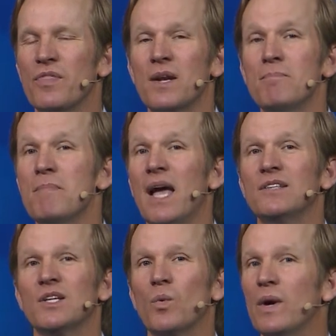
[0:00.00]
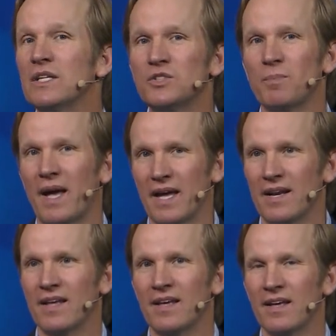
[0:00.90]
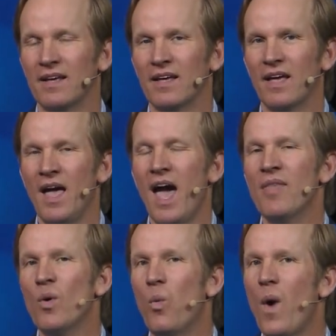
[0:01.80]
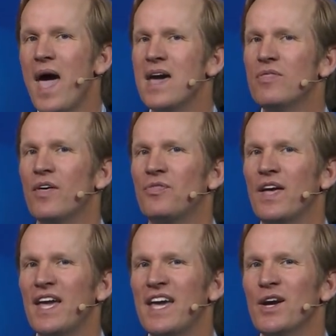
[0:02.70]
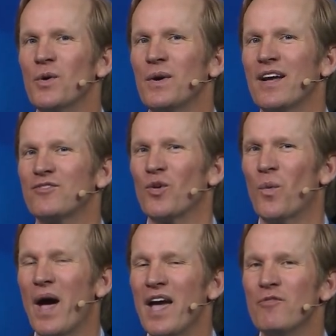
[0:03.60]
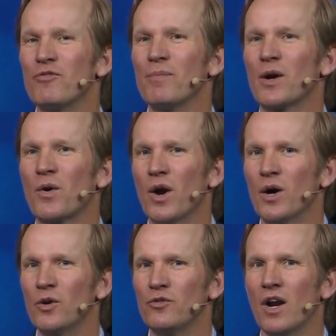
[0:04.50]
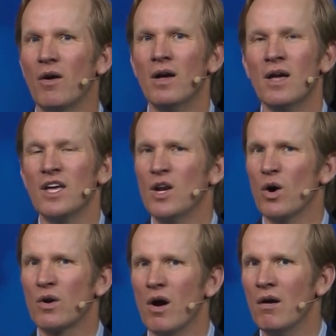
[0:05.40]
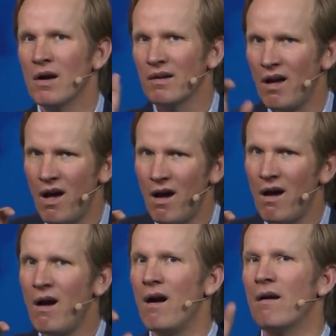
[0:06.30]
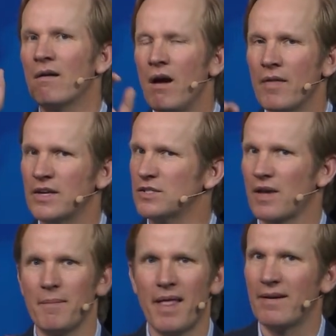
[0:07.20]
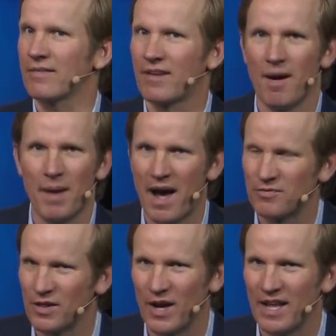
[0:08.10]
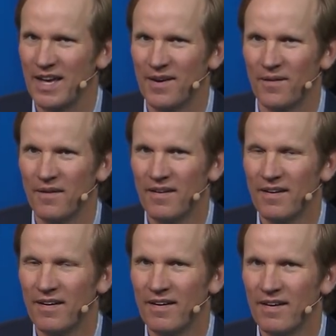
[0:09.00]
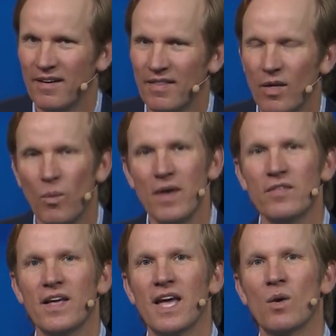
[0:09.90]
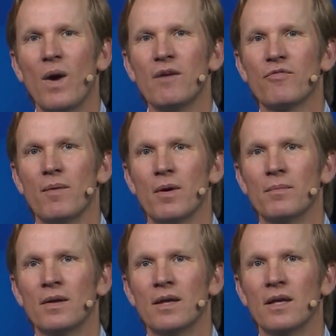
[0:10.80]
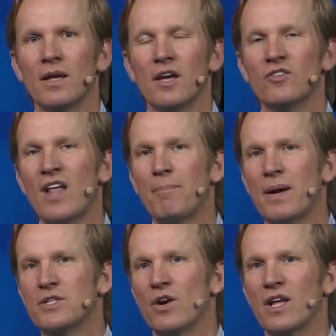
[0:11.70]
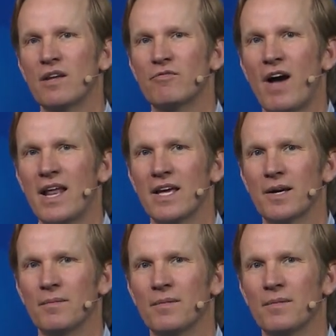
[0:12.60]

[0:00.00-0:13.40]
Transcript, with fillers: with an amazing wingspan. And the way that the eagle gets away from the crows, you know, you know a crow, caw, caw, they just come, they just come after that eagle. The way that they get away from them is not by turning and fighting them,